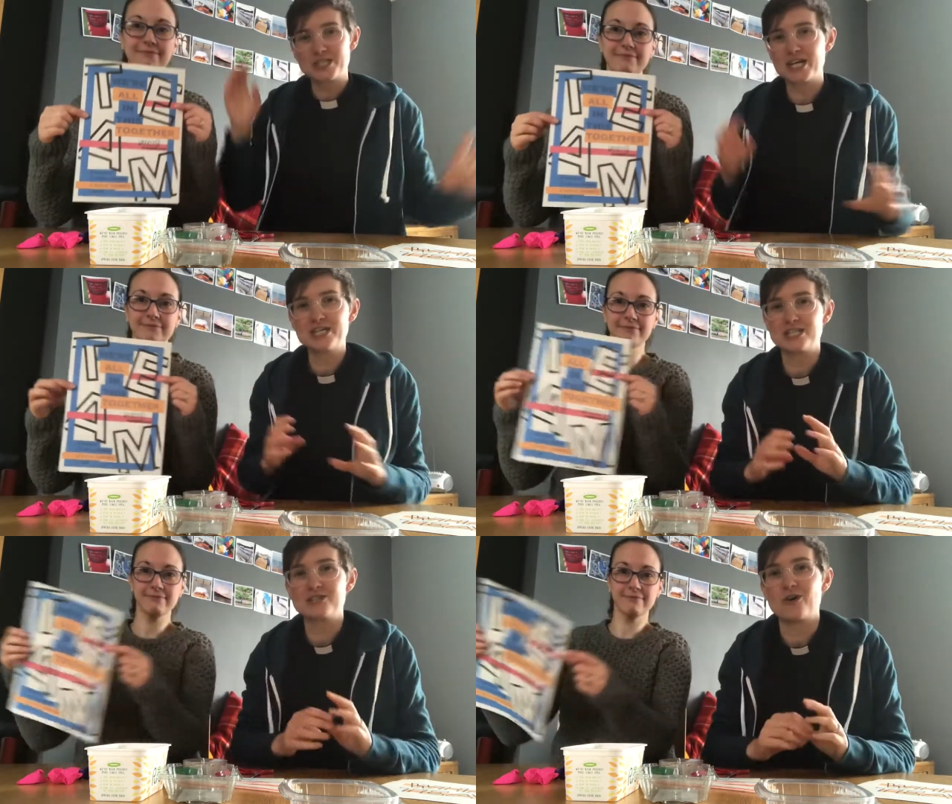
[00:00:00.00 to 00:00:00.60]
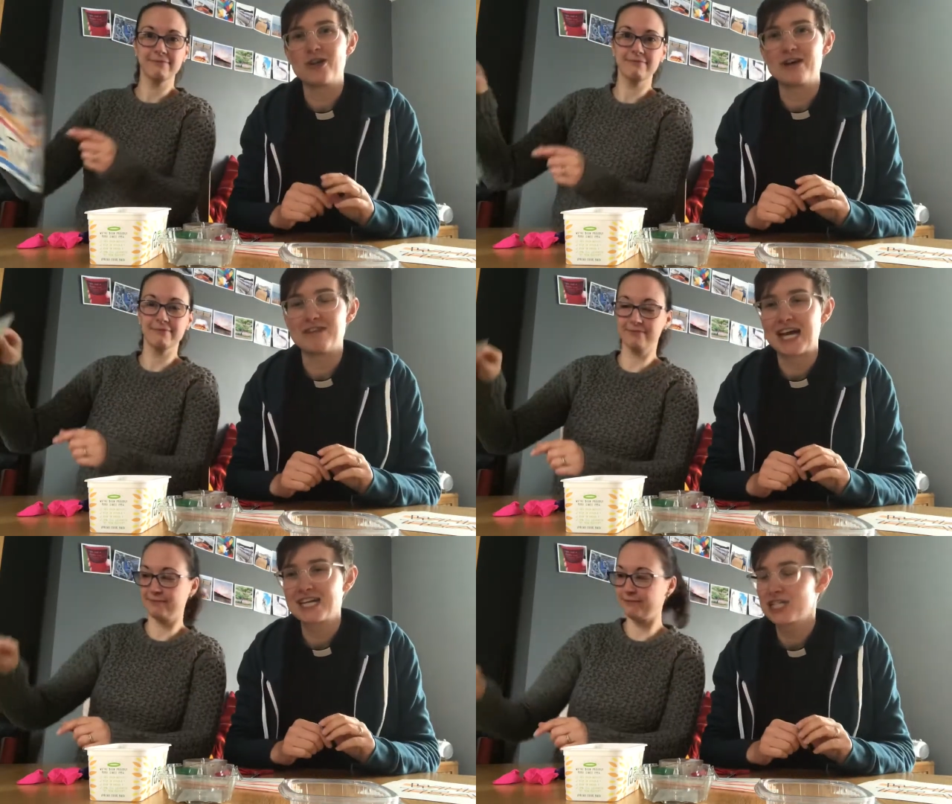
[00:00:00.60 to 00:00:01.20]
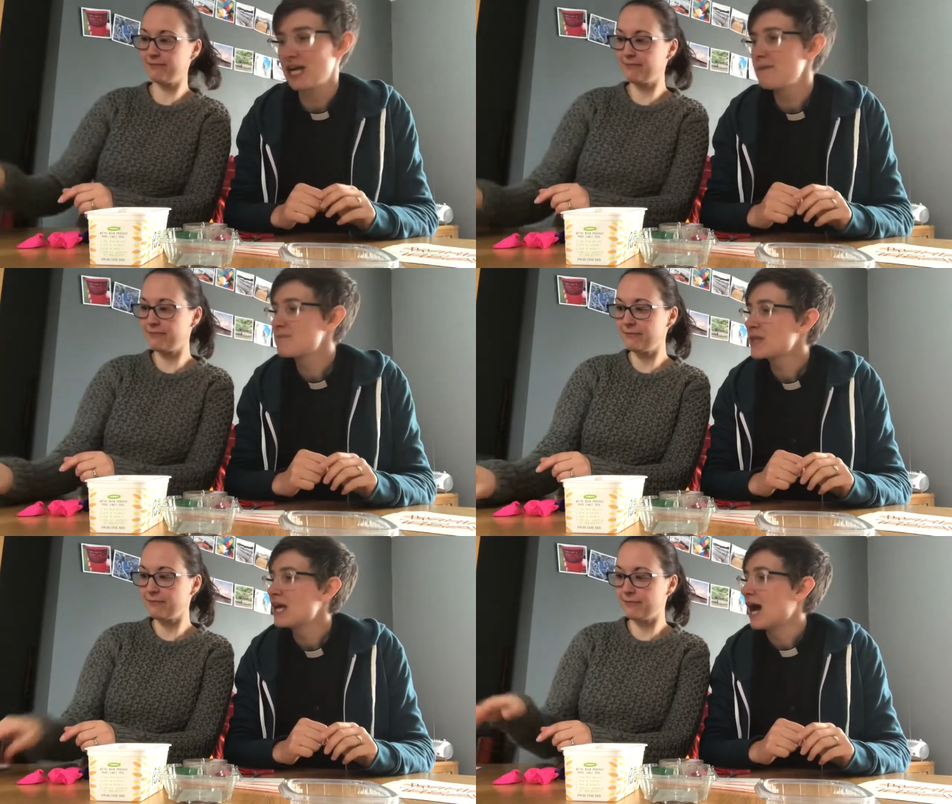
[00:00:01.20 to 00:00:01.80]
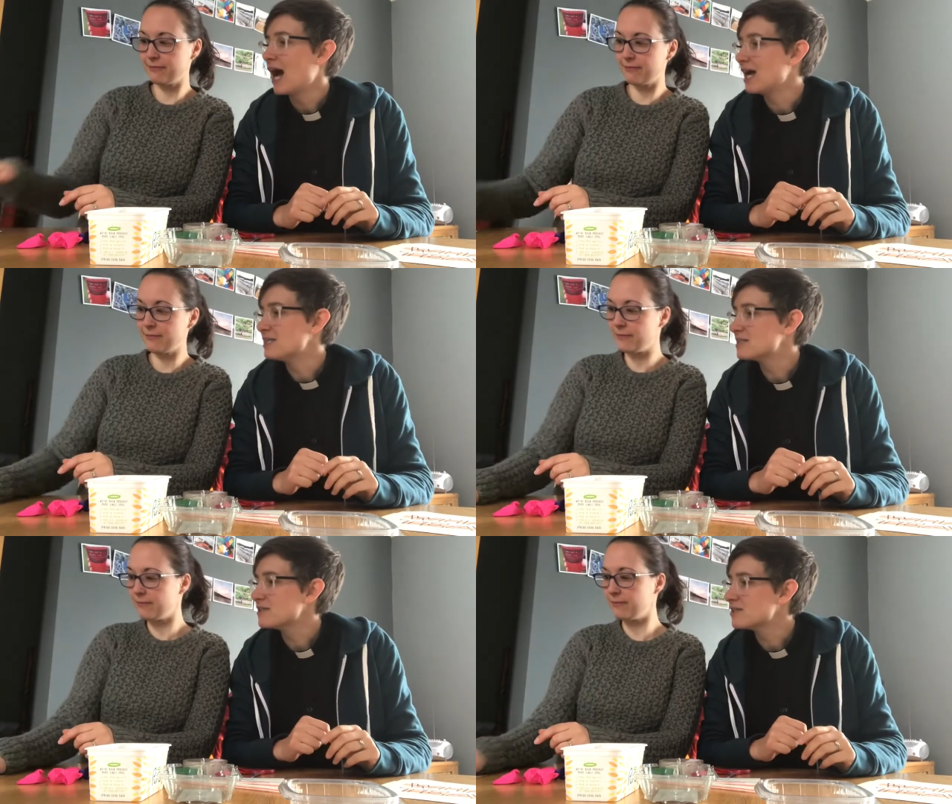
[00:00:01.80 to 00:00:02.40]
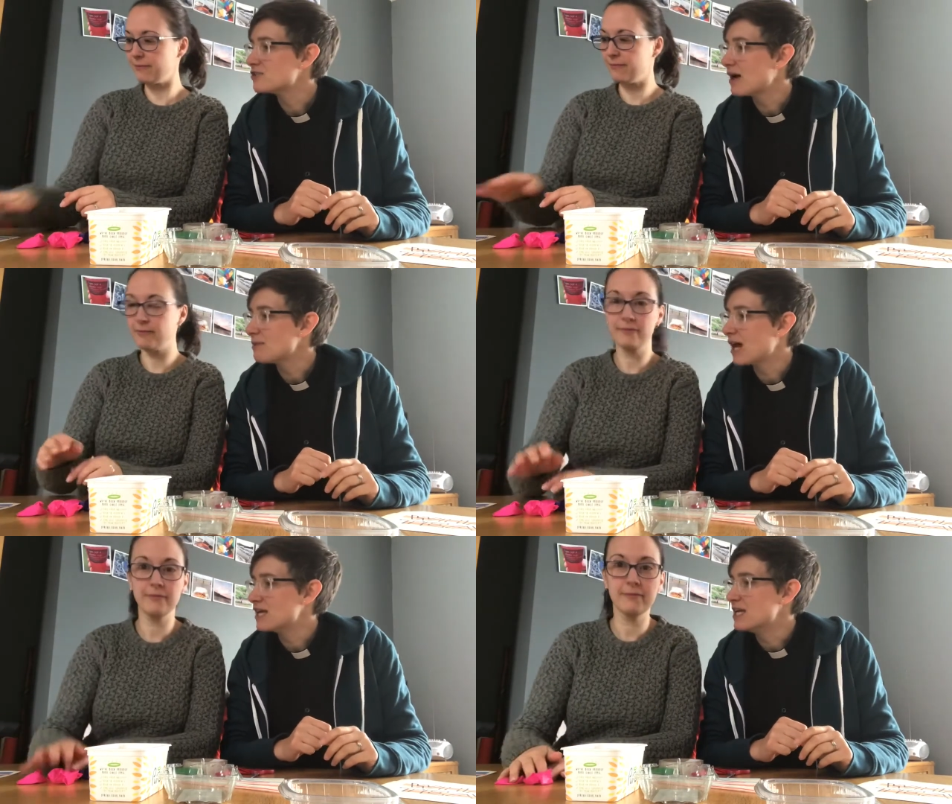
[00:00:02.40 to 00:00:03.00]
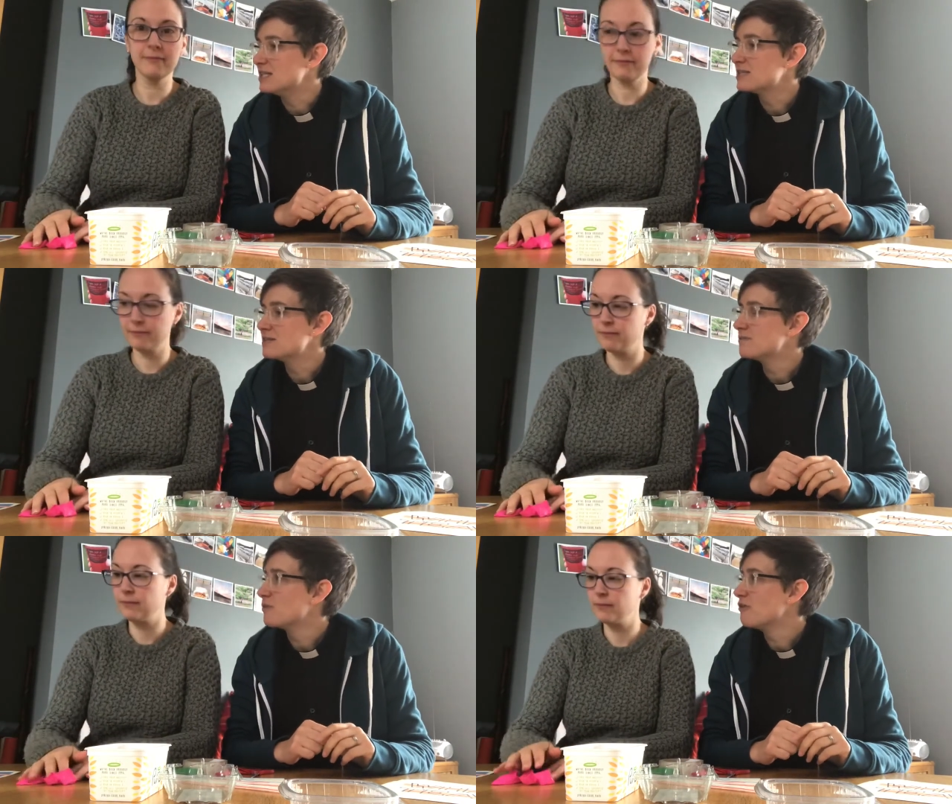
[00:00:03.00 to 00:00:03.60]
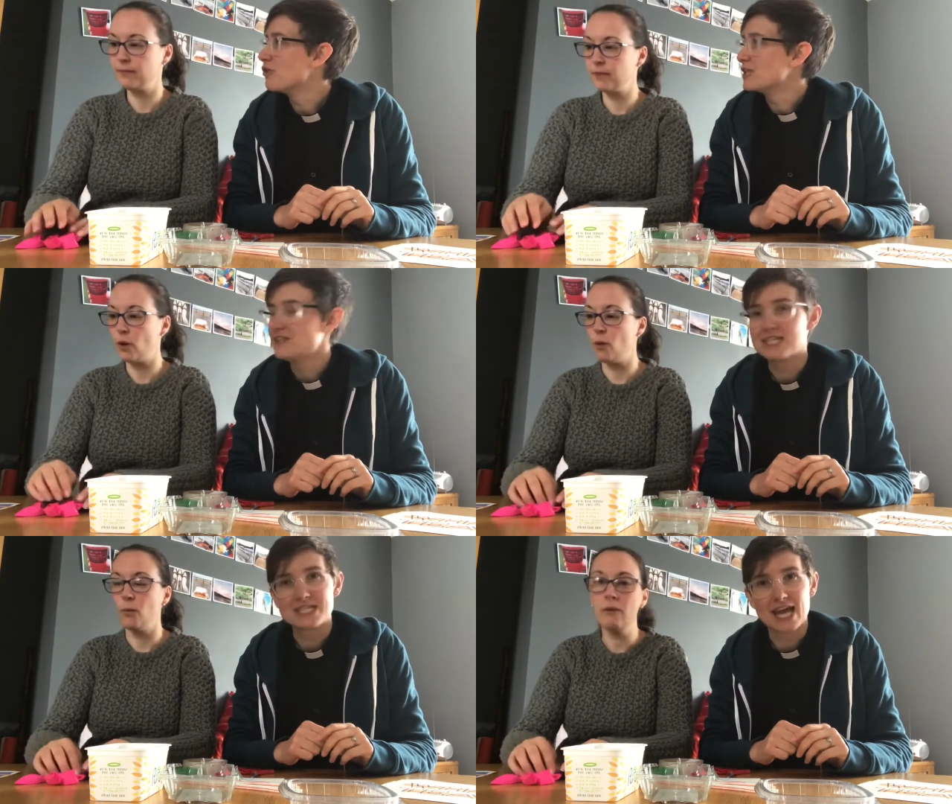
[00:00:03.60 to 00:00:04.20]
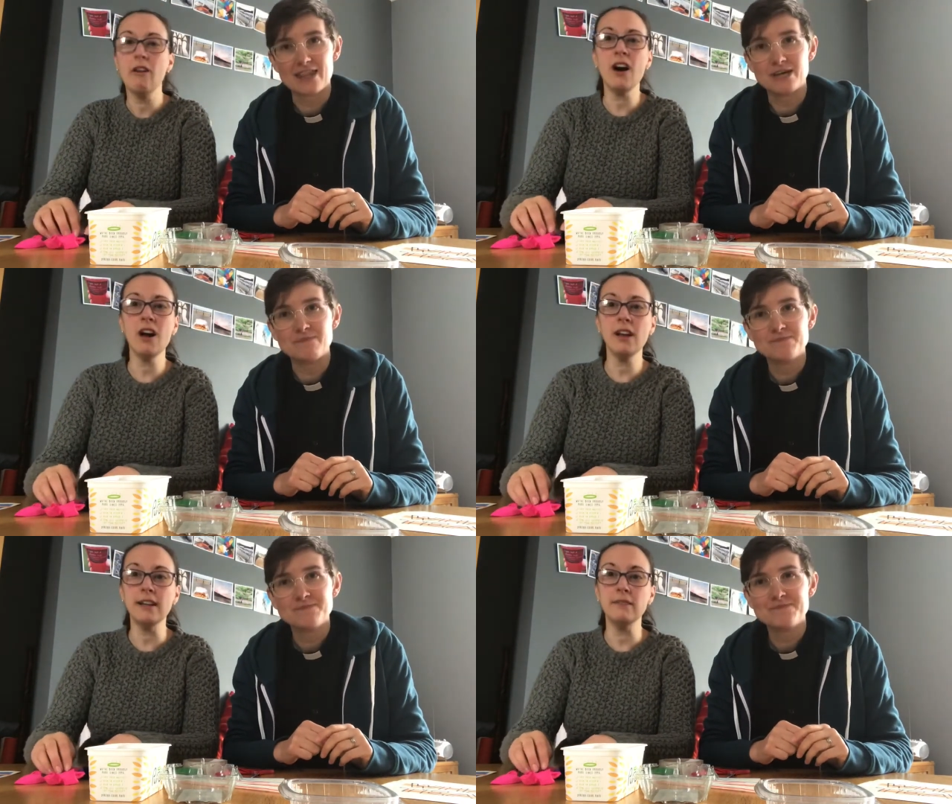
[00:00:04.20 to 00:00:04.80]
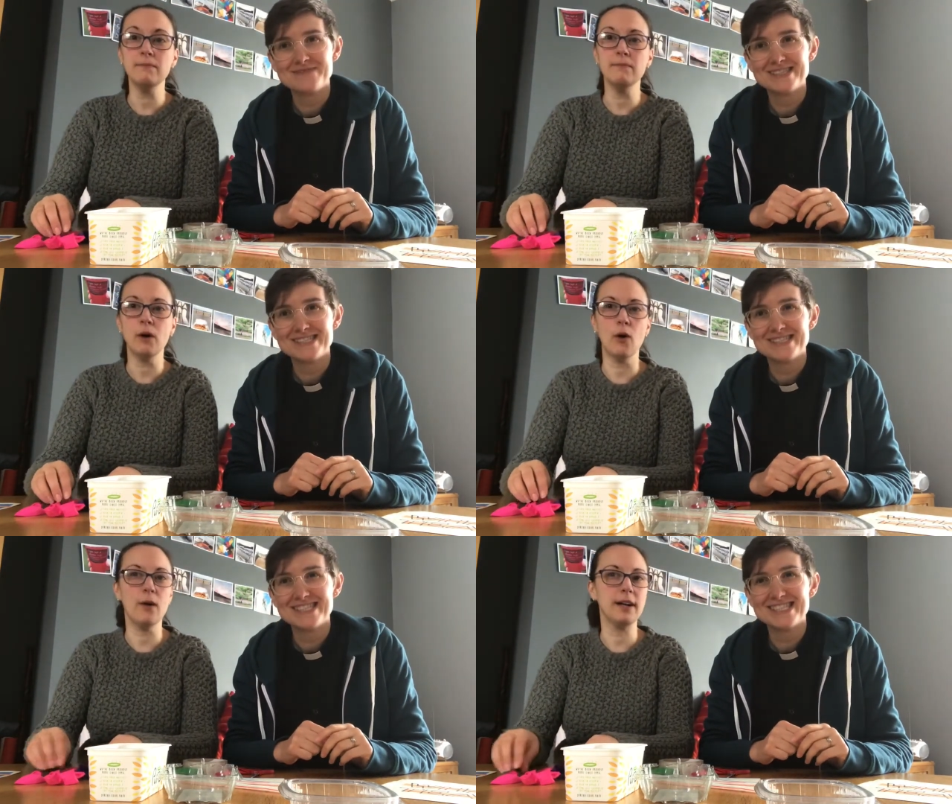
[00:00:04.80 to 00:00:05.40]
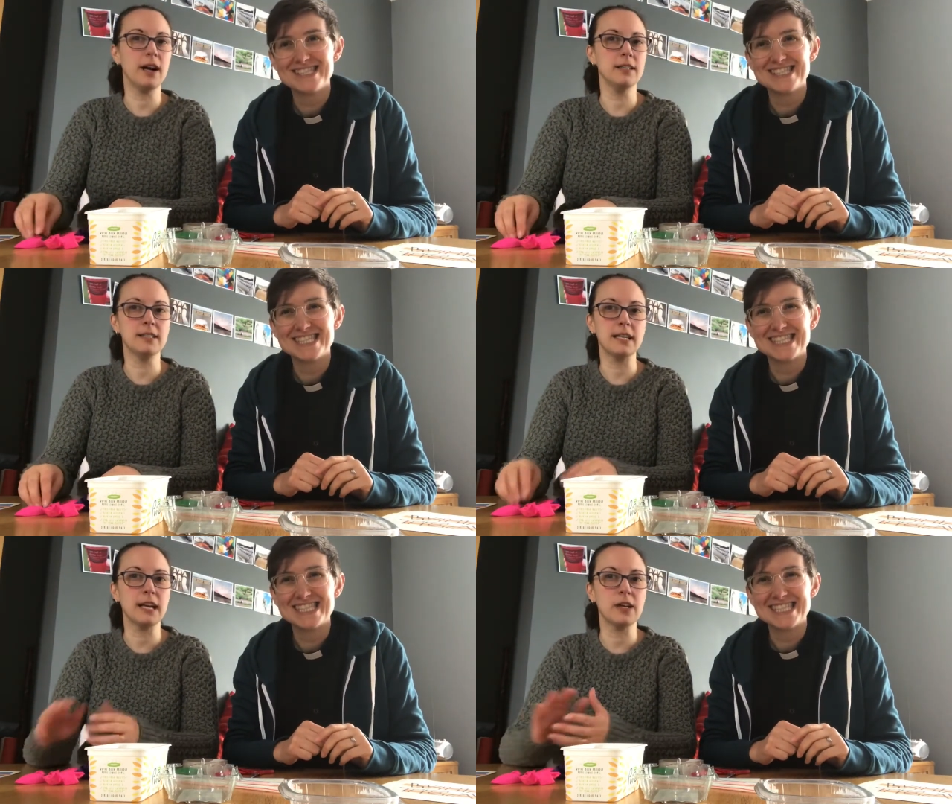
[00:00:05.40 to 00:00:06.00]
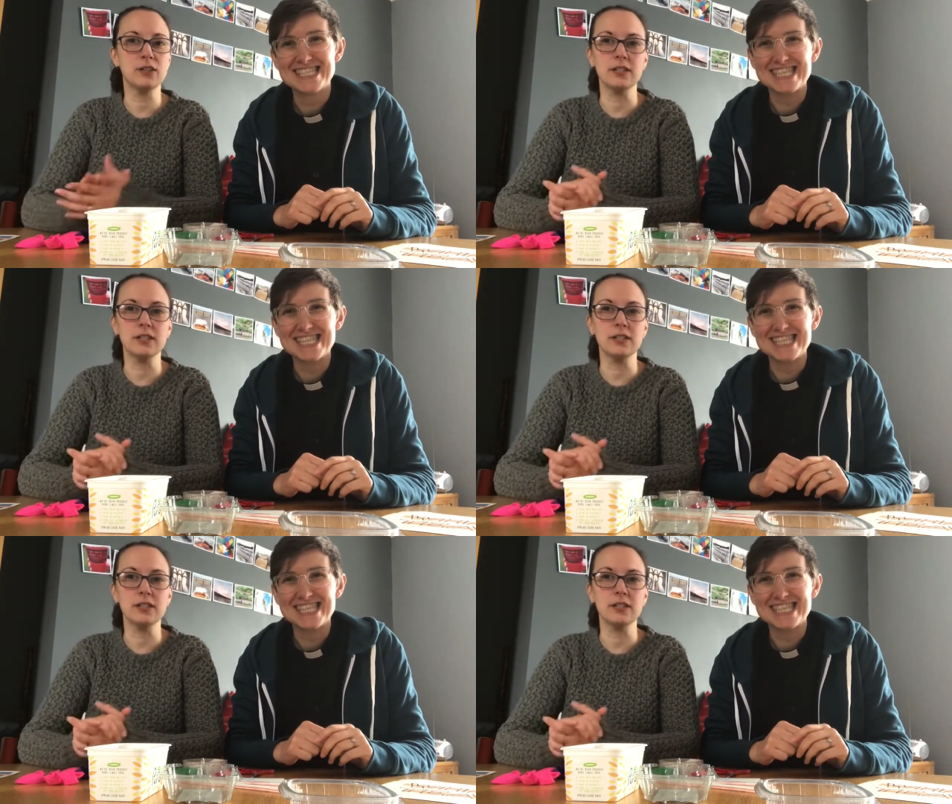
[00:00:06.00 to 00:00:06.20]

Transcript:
Speaker 1: churches all over Lancashire. And the strapline is, we're all in this together
Speaker 2: oh, I can't sing it because it's